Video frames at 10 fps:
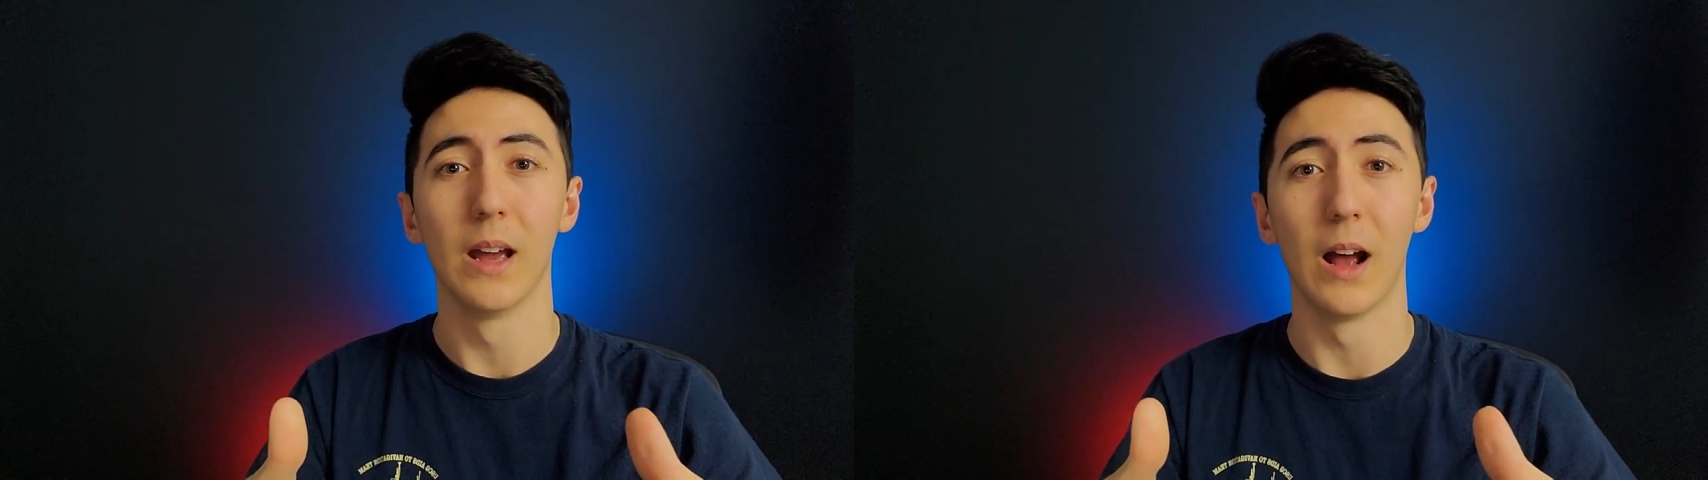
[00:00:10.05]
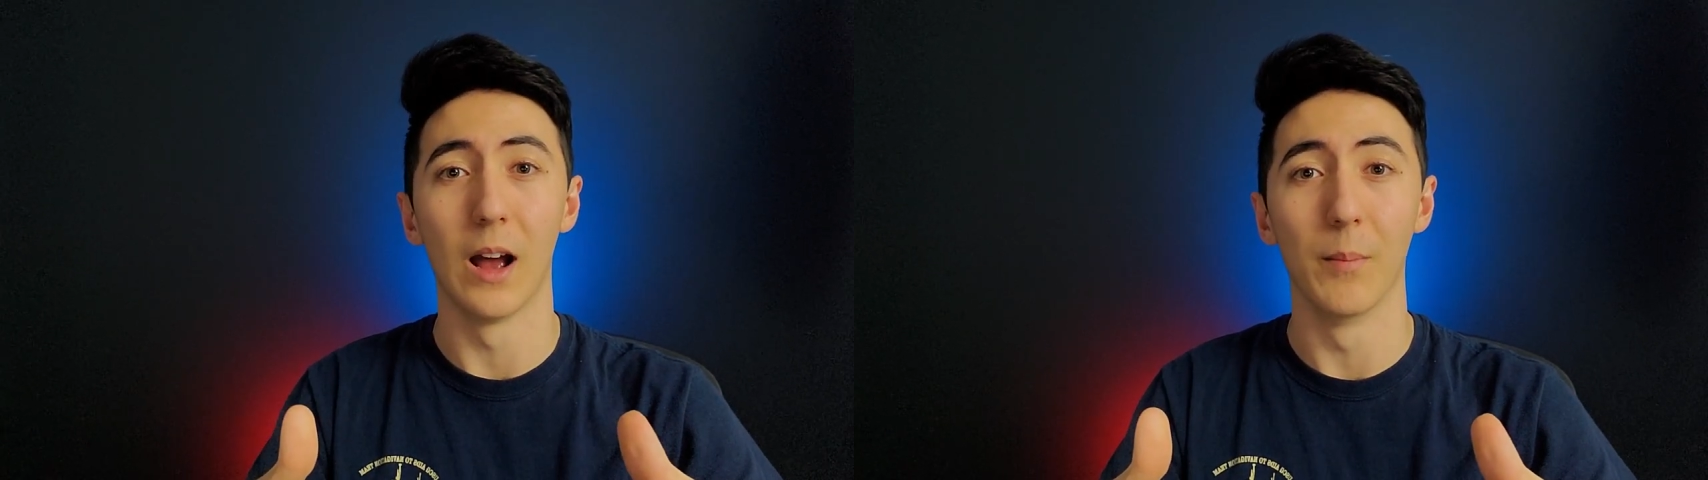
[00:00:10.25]

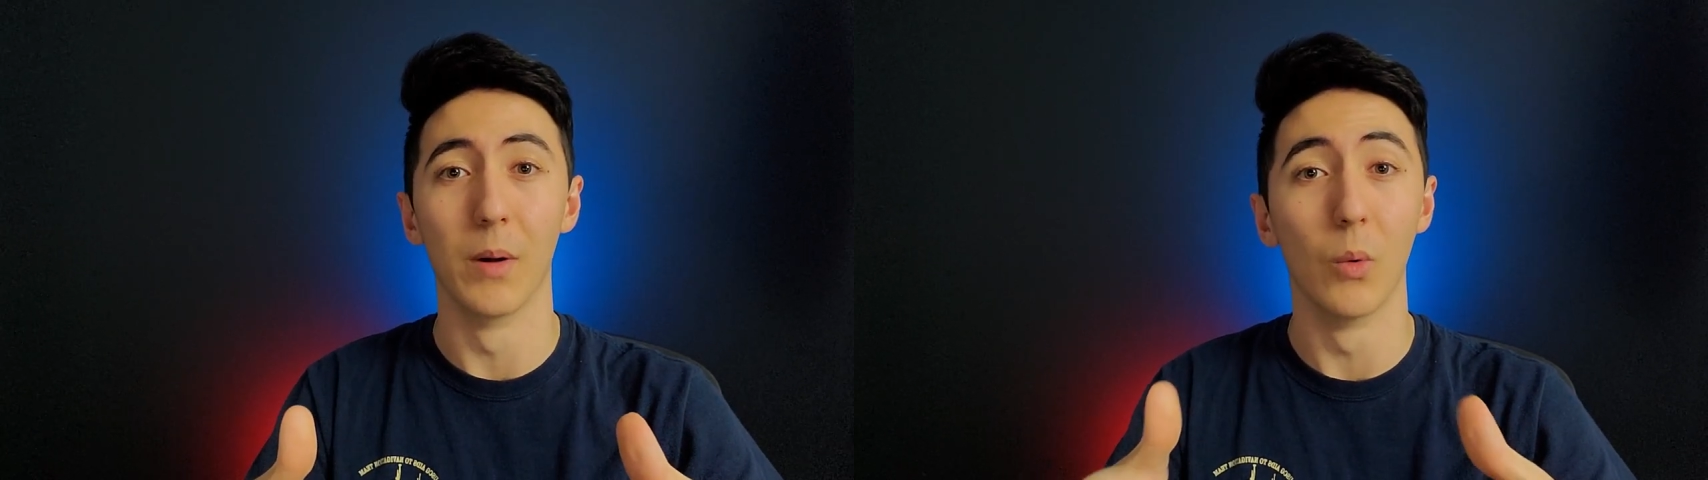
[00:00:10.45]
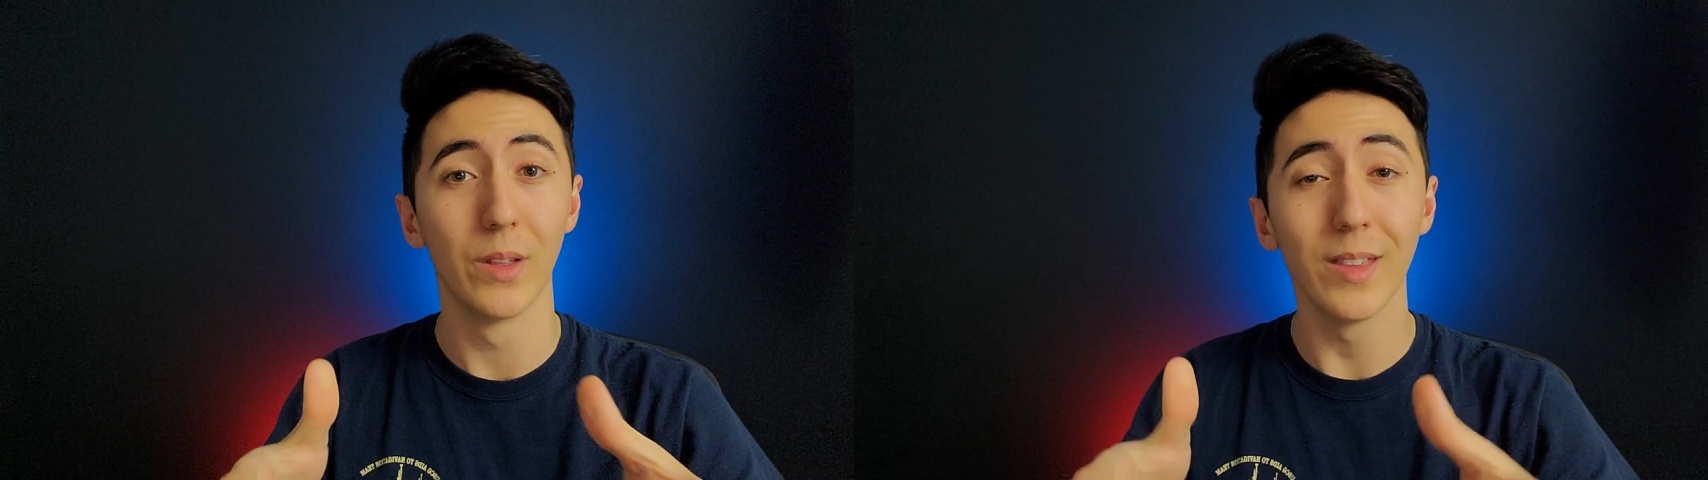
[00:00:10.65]

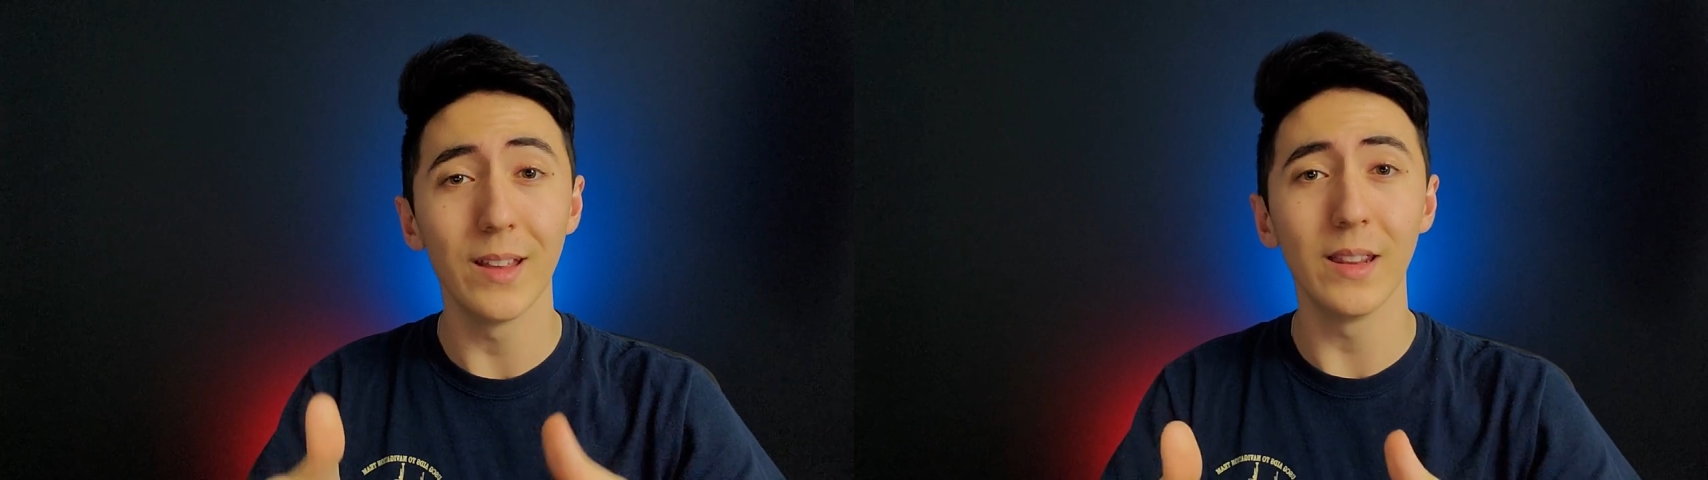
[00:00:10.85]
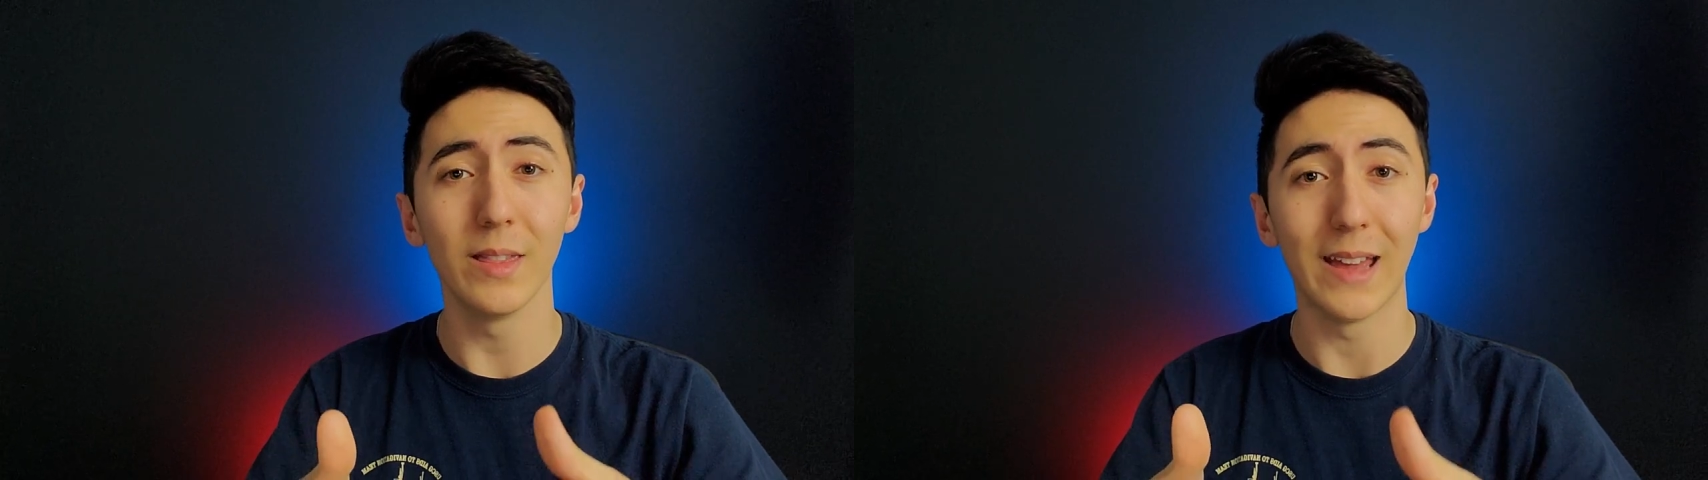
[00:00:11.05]
but
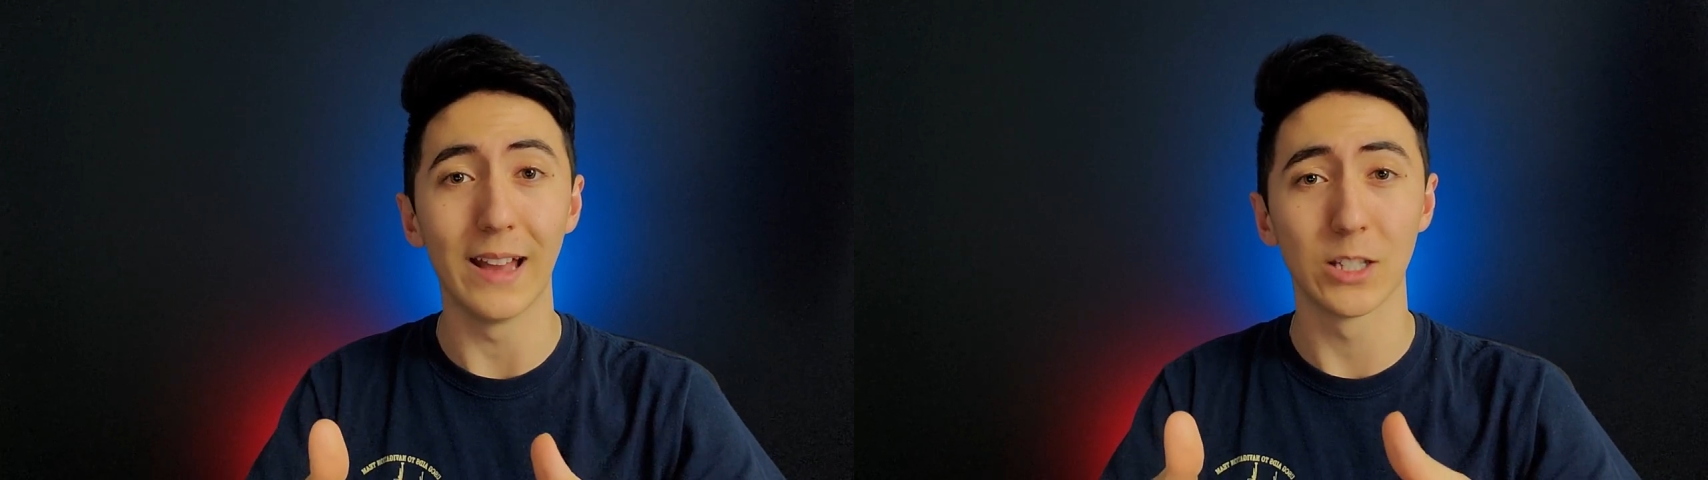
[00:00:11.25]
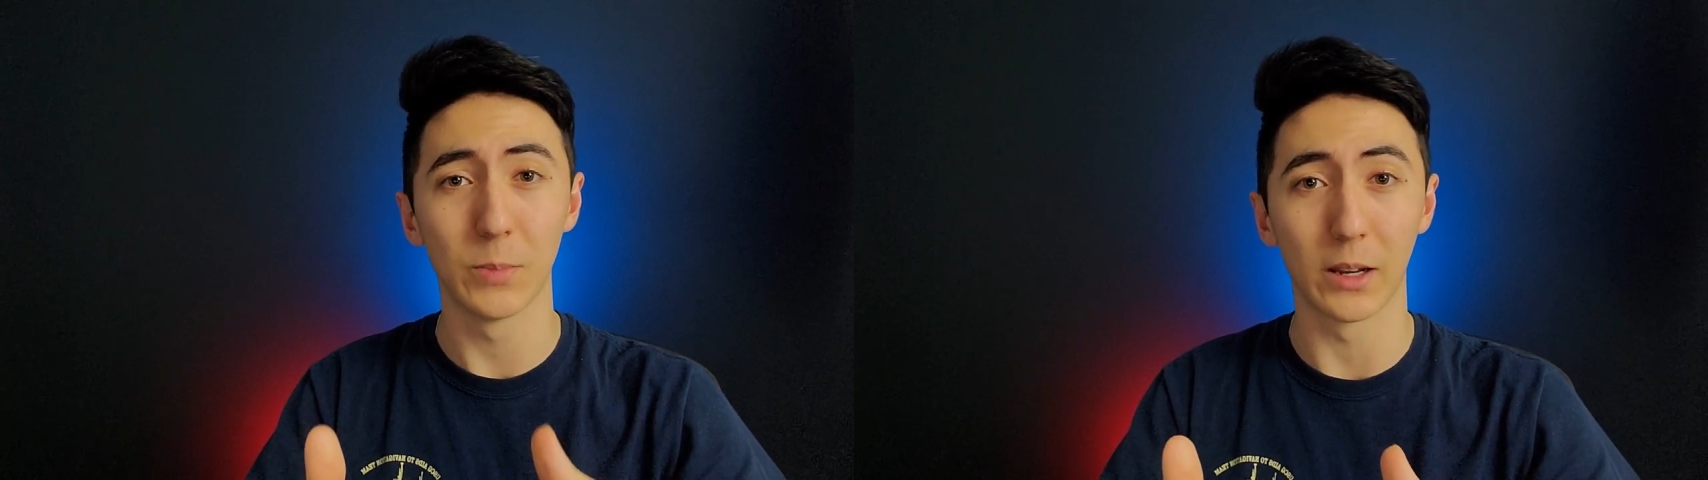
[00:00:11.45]
within
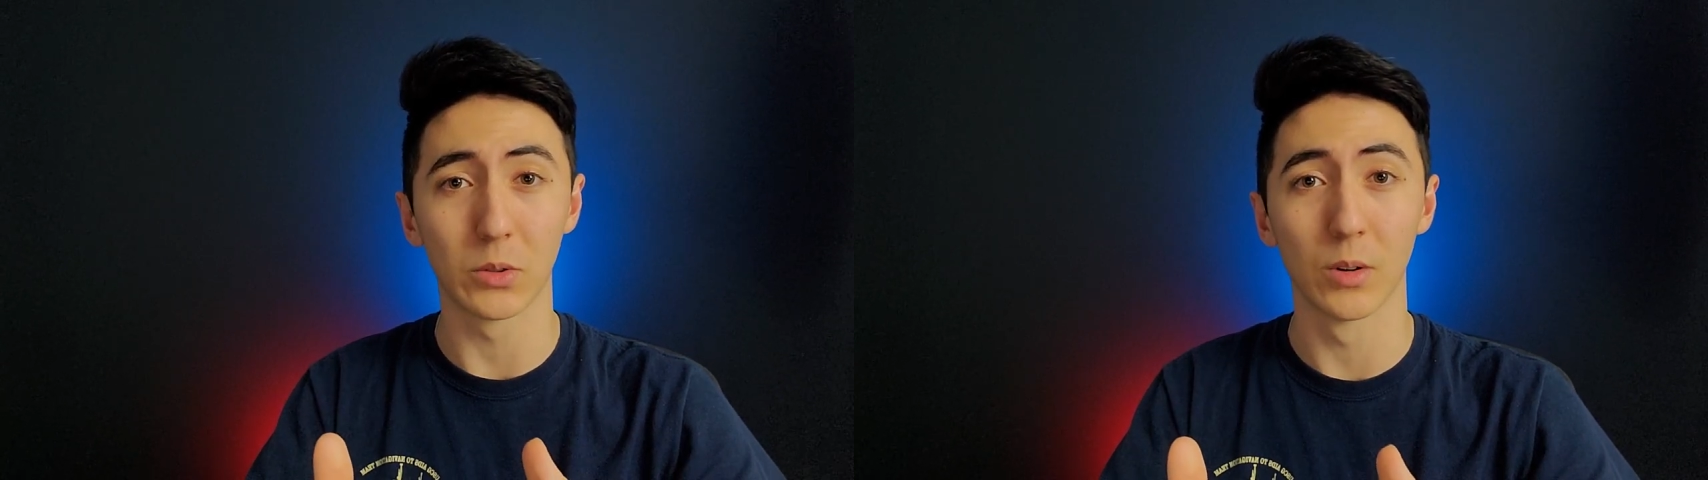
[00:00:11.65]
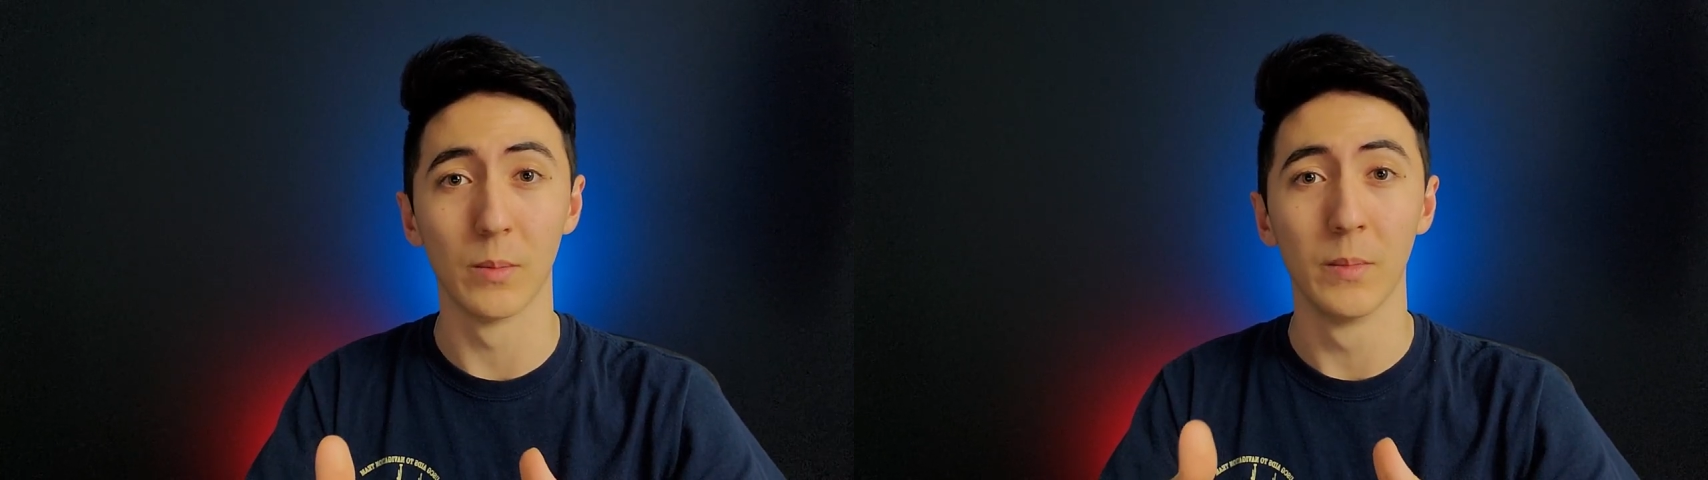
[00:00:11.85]
that
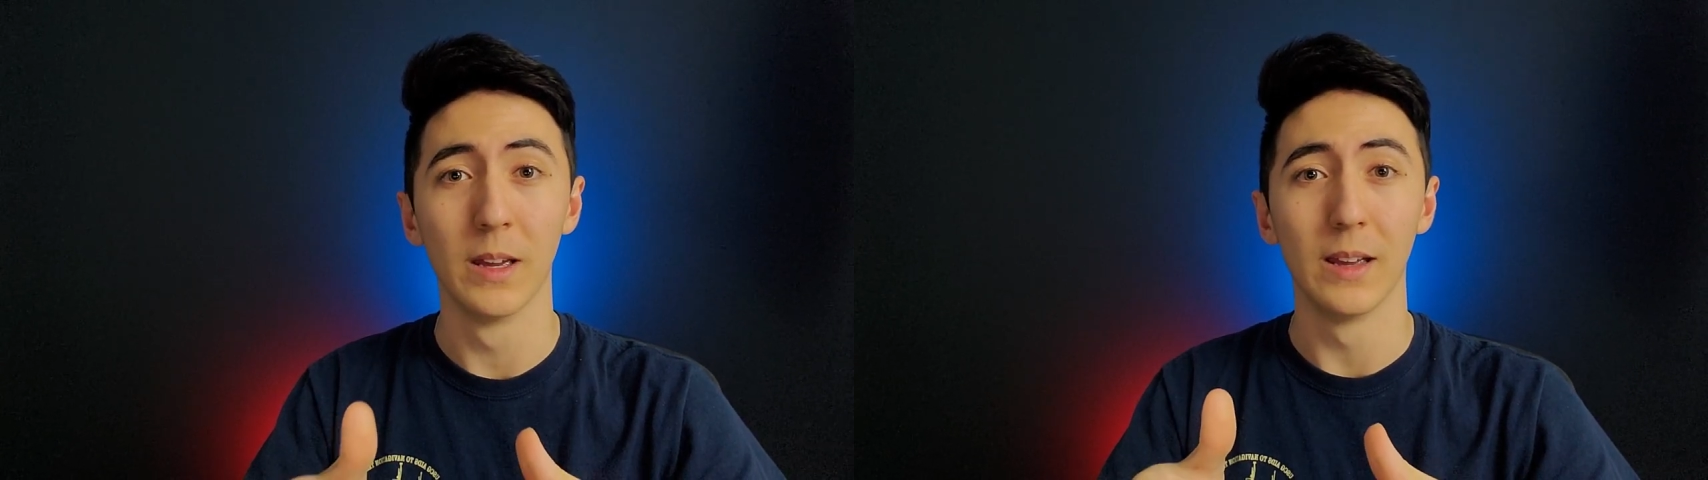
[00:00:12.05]
spectrum